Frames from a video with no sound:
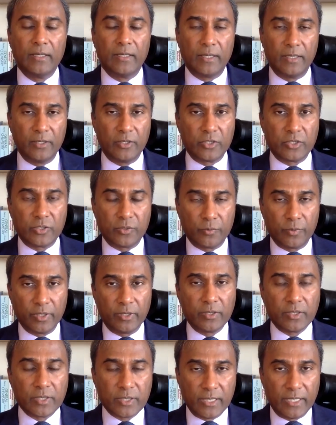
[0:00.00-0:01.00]
Here's the
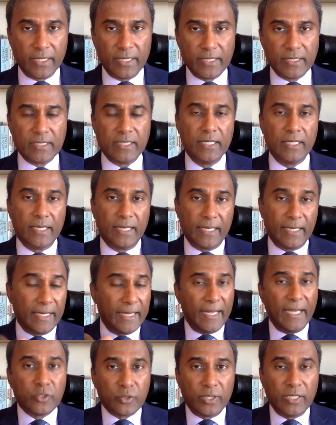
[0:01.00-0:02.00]
real science. And I
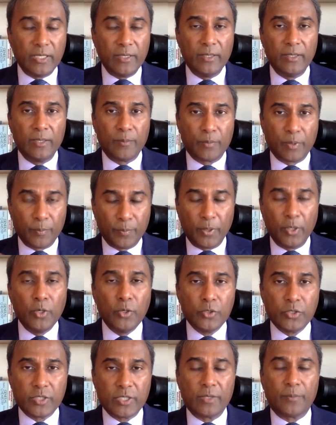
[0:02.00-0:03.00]
actually
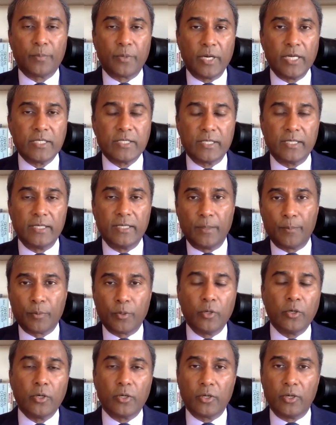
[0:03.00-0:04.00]
proposed to the president a
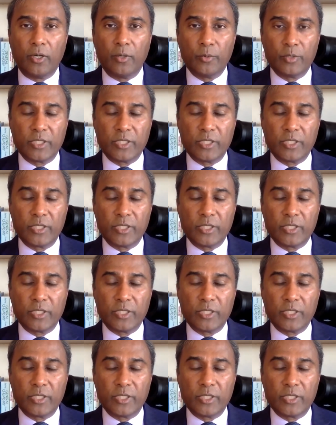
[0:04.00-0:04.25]
protocol,